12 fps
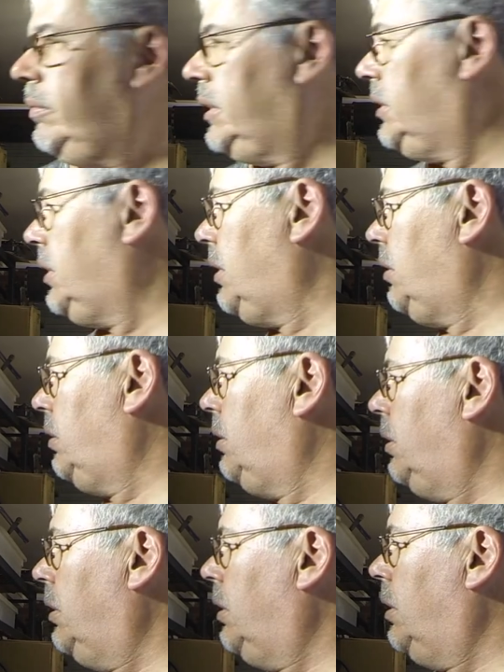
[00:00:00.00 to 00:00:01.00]
So,
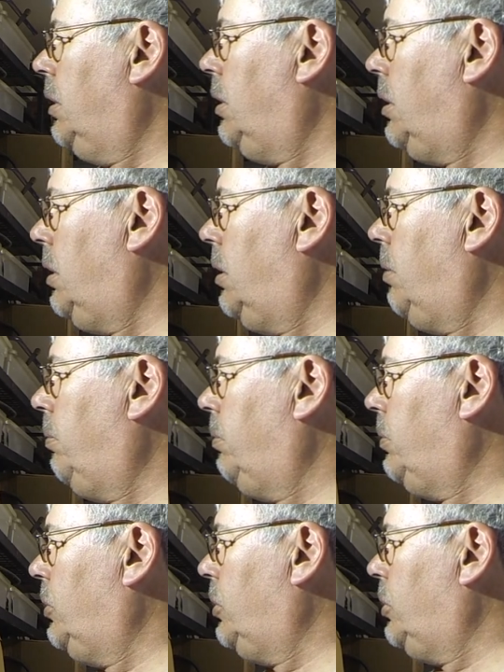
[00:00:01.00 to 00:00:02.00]
um,
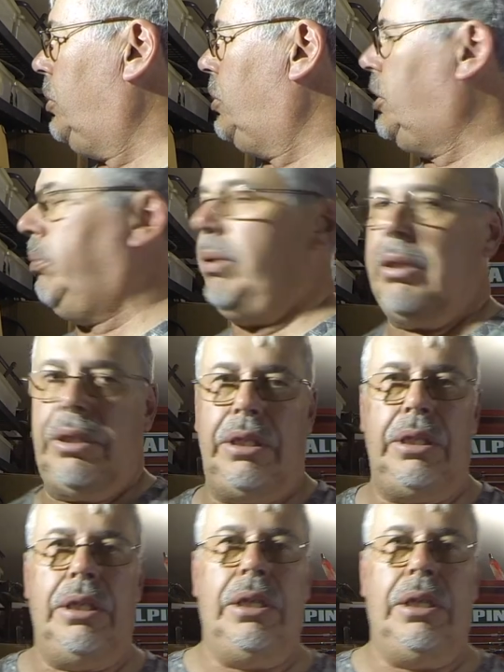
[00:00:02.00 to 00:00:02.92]
typically,